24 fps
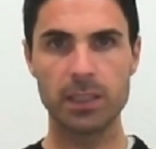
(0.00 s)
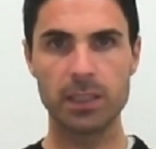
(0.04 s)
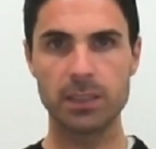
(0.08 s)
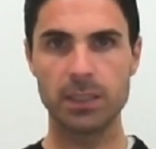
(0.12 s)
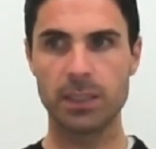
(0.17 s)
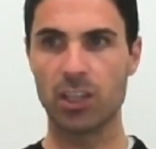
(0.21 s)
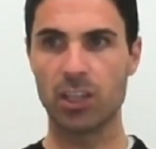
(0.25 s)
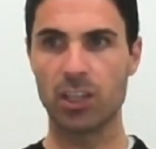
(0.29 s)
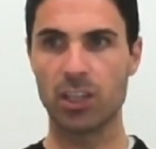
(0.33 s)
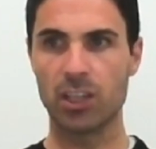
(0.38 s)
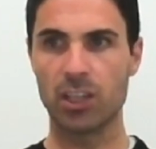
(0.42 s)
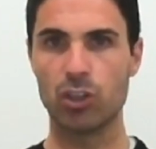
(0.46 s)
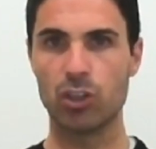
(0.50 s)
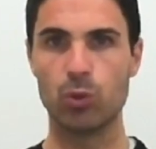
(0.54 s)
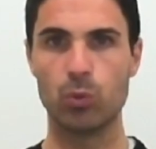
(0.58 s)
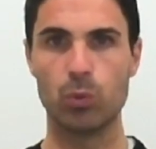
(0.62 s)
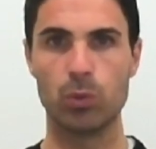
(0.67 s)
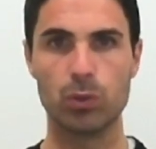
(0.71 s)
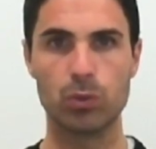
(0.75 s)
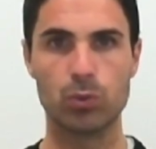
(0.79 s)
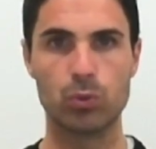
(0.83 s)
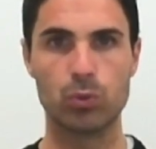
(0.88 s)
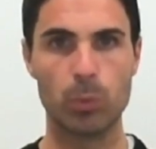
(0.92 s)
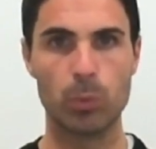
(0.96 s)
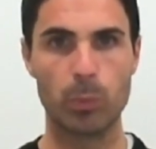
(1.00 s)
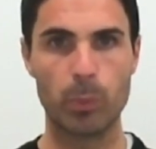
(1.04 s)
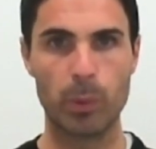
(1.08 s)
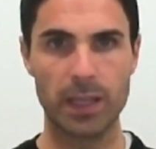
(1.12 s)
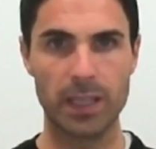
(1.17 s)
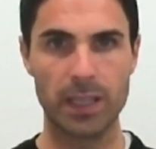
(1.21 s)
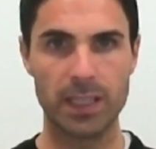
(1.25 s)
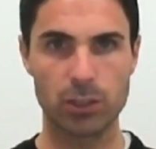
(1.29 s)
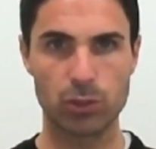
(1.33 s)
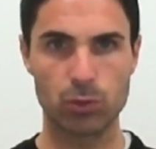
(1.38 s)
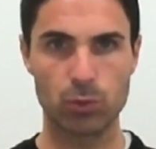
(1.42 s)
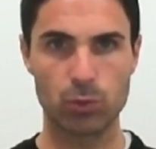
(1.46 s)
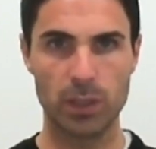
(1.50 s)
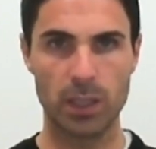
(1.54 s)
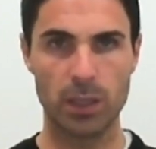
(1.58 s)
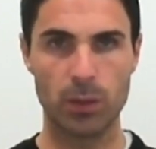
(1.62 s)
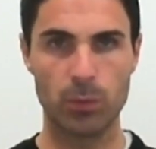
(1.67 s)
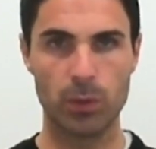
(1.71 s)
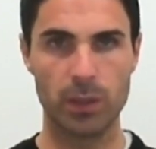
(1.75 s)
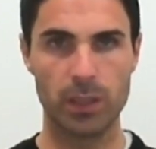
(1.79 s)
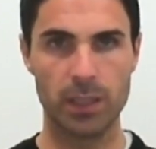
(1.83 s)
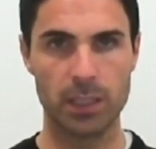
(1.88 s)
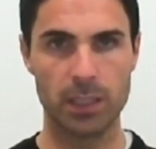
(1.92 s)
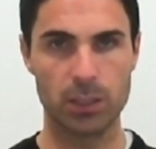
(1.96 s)
and you want to play straight
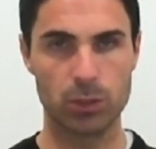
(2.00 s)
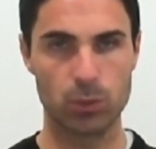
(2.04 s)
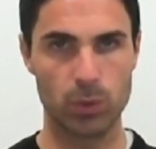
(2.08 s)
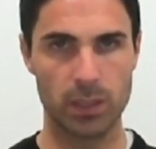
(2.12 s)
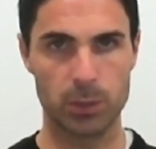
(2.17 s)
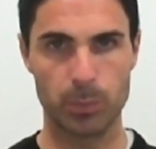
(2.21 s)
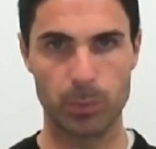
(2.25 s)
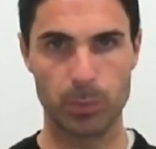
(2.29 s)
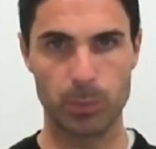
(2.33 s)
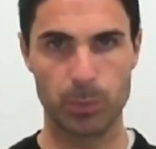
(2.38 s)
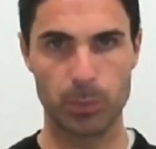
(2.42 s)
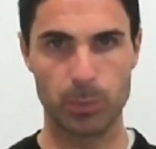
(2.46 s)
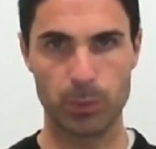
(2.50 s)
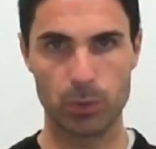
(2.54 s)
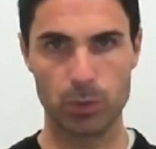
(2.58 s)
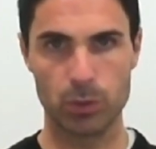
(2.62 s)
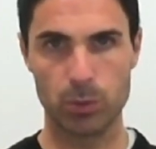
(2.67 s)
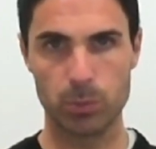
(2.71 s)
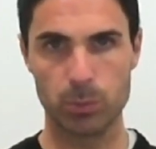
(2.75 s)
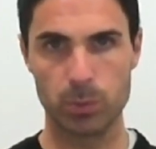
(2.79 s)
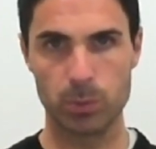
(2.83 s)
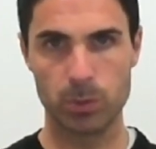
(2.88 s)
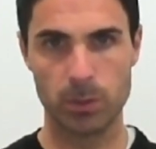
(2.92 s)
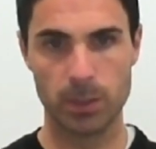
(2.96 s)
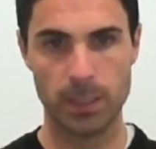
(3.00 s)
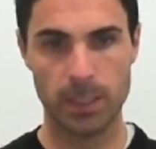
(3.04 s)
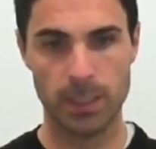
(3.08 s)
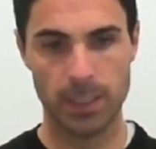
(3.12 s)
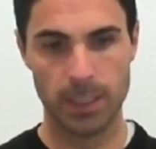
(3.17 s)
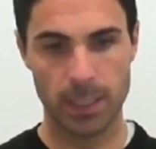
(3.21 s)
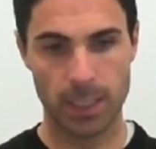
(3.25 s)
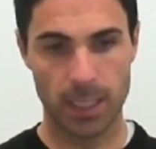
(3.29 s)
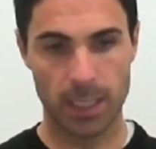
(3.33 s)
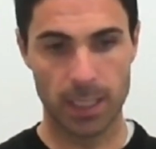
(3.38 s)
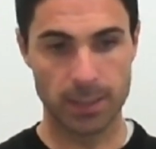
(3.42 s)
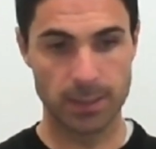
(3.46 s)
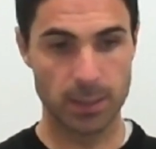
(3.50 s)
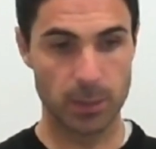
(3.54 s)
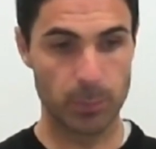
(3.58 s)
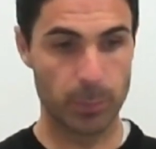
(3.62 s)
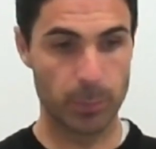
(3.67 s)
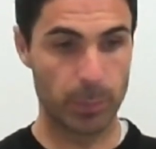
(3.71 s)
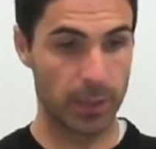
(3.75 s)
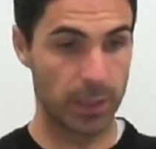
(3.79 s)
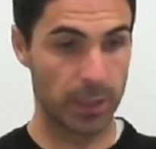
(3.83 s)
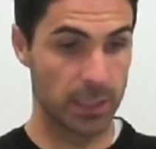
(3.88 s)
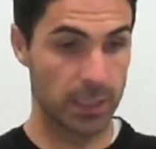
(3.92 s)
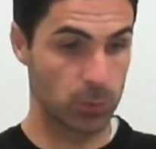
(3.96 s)
away as quick as possible. And the
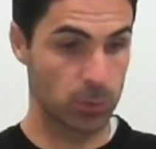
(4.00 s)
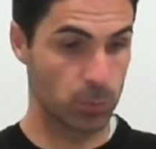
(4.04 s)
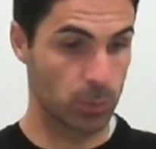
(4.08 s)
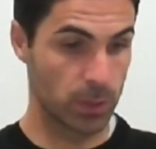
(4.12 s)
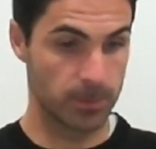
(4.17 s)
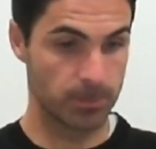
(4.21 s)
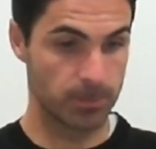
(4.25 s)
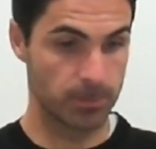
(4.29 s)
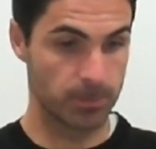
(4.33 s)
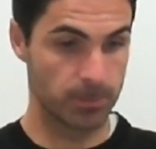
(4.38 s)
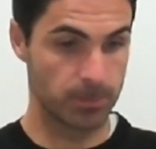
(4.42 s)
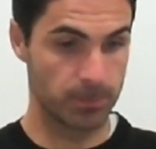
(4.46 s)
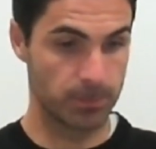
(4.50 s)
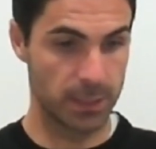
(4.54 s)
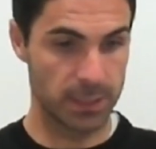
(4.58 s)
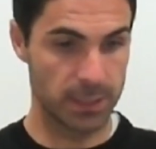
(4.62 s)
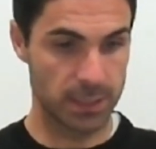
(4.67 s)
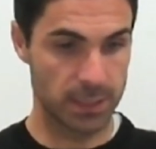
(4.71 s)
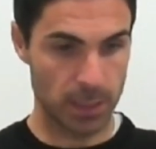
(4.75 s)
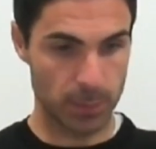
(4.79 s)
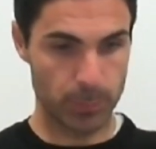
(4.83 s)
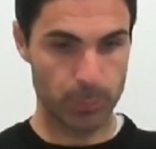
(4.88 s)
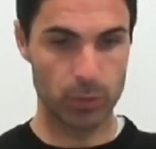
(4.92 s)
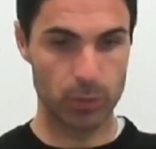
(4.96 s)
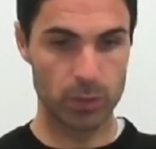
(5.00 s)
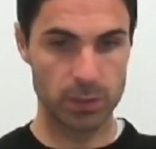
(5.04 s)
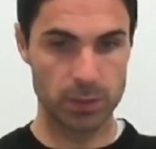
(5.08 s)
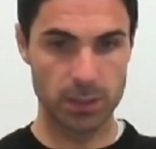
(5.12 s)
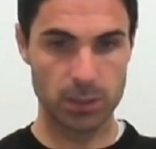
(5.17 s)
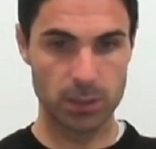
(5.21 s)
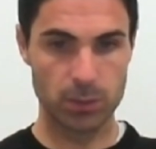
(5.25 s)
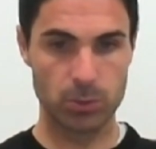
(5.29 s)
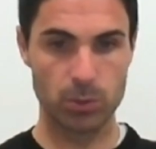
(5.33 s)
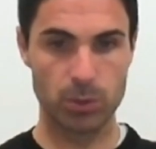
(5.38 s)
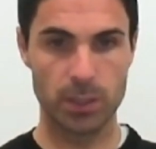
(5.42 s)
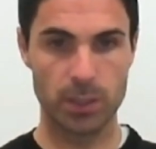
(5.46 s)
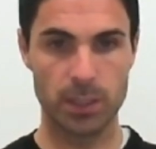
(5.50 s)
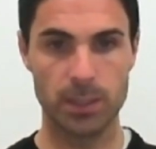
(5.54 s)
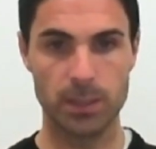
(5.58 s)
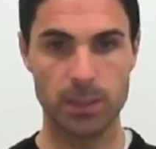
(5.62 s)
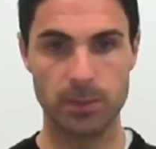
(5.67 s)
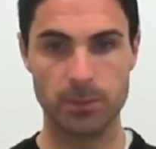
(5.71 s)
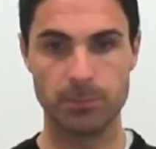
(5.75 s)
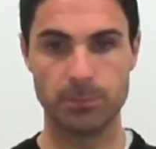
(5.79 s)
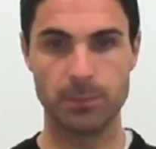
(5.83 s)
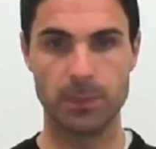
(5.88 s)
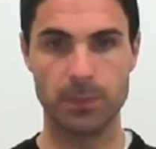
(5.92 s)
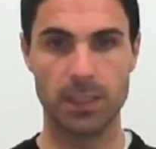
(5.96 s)
players were disappointed today.
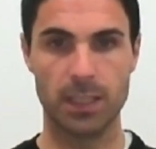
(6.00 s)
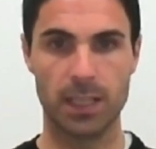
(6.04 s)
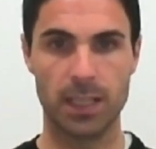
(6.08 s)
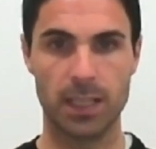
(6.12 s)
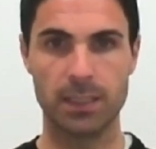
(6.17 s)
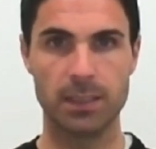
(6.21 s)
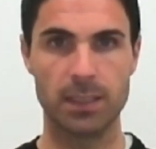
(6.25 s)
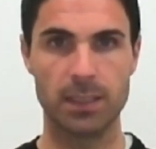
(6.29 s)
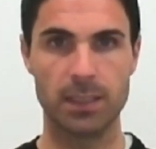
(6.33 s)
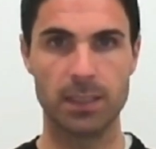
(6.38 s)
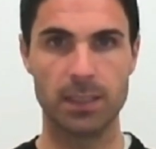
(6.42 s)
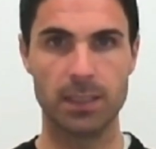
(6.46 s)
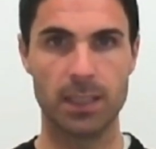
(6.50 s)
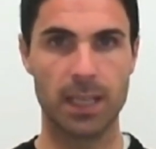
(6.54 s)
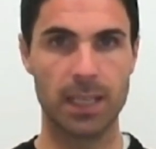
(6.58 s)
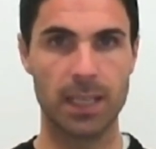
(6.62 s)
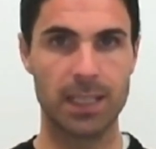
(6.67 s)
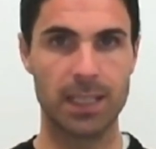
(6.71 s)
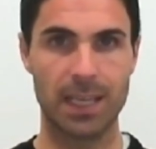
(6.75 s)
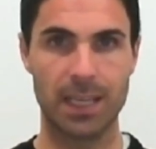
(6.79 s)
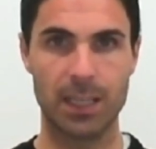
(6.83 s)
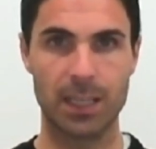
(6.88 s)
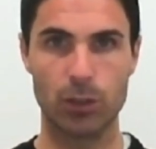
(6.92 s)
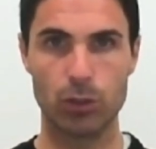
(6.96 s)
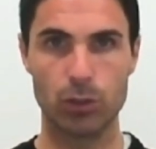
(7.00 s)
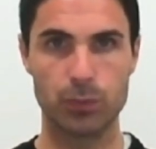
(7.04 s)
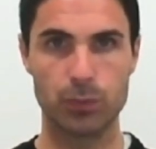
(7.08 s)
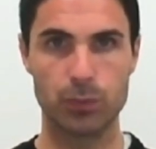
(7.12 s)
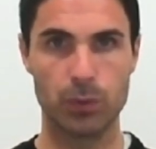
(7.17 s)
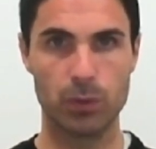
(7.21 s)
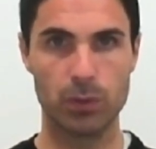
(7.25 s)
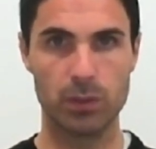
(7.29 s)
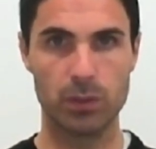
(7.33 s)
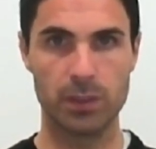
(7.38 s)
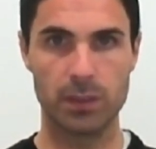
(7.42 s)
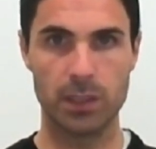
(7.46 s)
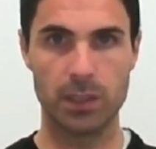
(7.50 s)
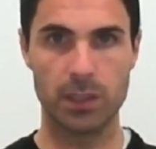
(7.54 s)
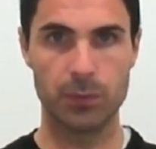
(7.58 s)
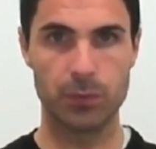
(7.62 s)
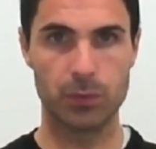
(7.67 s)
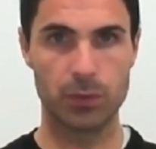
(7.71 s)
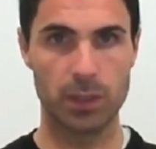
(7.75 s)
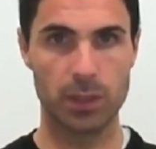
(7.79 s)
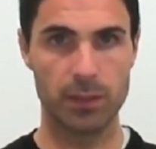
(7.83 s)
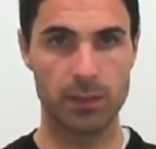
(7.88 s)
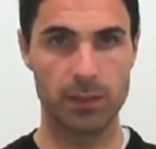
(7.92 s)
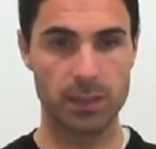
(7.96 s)
Again, I cannot fault their
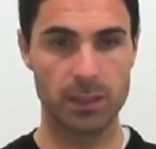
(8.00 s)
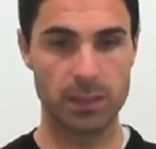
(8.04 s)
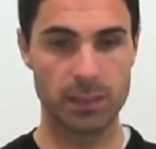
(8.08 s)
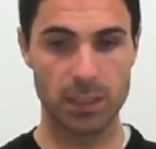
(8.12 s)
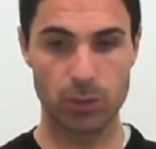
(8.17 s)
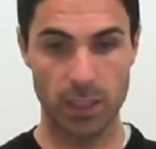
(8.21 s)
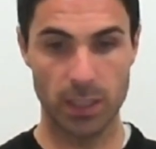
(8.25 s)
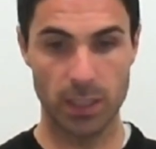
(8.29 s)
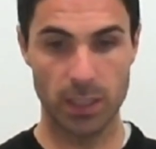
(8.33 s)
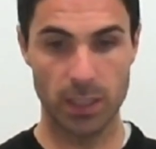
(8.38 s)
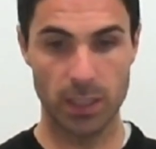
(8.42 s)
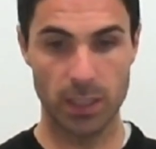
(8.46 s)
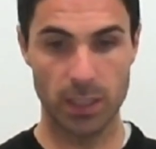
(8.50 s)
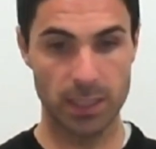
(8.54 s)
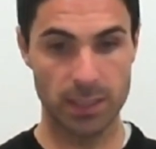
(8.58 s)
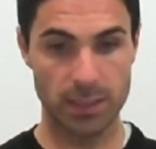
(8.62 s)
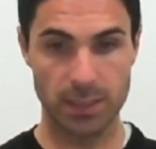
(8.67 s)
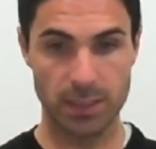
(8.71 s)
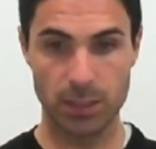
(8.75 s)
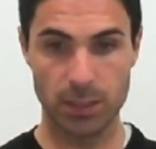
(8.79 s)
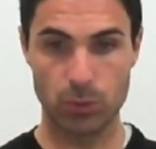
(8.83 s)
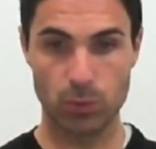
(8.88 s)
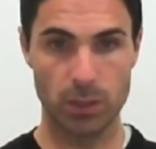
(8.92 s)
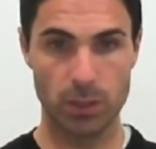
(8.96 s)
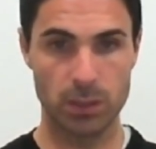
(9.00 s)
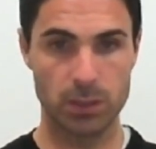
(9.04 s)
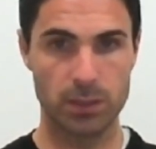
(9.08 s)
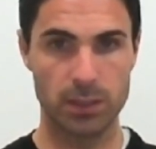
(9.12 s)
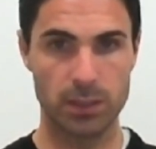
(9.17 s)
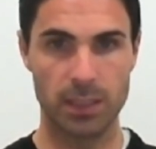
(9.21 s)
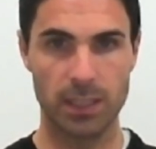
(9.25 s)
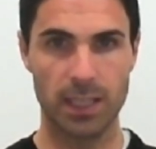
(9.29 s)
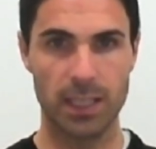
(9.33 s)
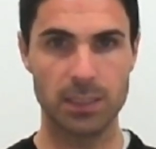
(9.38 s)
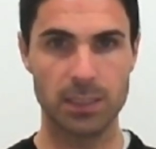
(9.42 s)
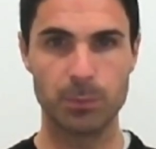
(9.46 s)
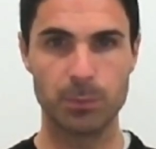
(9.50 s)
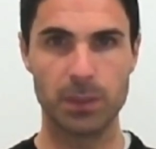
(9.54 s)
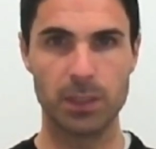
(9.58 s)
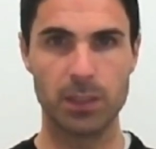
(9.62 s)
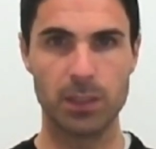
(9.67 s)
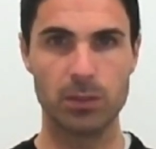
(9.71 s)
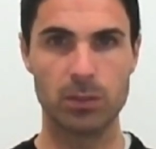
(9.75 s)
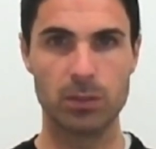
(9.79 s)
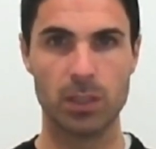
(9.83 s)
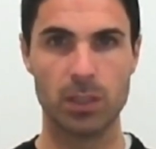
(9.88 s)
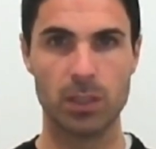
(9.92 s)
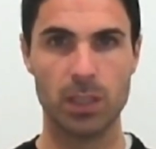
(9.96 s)
effort. I think they tried, and they tried to the last
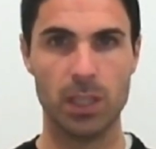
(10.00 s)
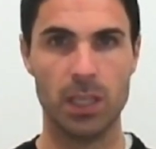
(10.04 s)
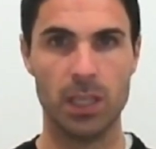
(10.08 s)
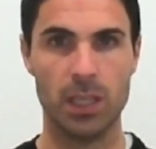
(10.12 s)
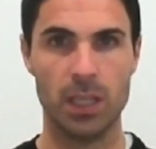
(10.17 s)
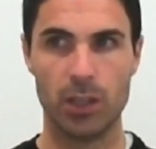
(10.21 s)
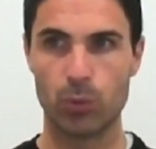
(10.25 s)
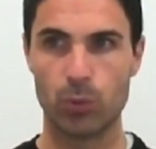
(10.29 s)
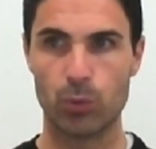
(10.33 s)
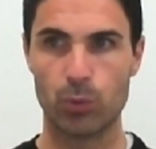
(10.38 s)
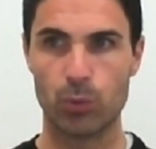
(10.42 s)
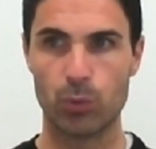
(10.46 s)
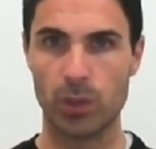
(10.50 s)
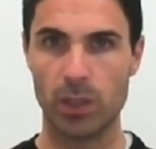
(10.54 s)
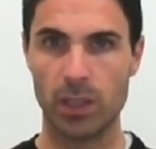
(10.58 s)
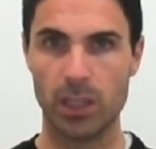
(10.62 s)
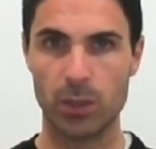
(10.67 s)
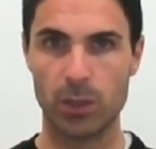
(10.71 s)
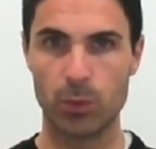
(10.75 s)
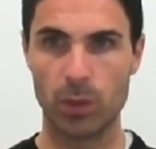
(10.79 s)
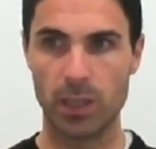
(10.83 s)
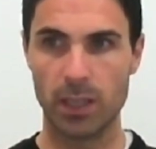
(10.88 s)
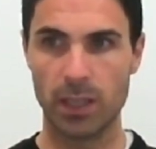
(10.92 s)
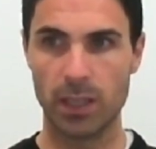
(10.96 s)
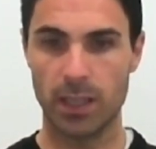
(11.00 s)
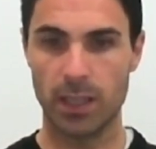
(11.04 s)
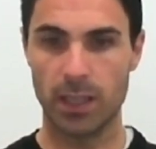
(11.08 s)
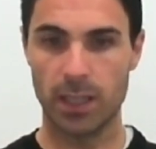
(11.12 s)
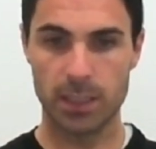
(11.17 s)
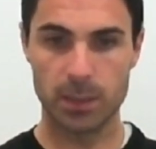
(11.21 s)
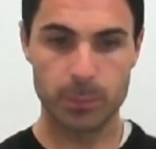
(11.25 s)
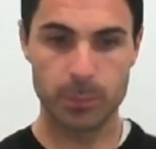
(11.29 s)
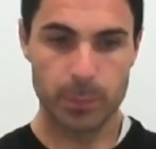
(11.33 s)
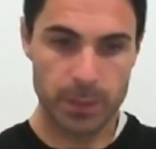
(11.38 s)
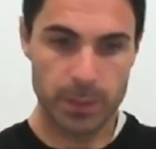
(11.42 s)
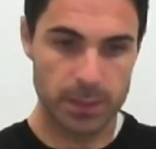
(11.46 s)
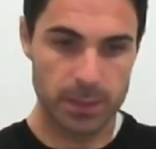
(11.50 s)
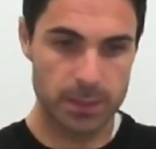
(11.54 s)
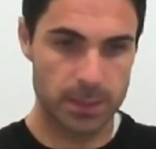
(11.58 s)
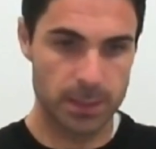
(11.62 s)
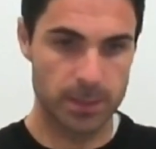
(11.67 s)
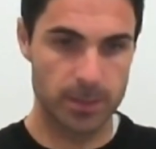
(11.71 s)
minute really, really hard. But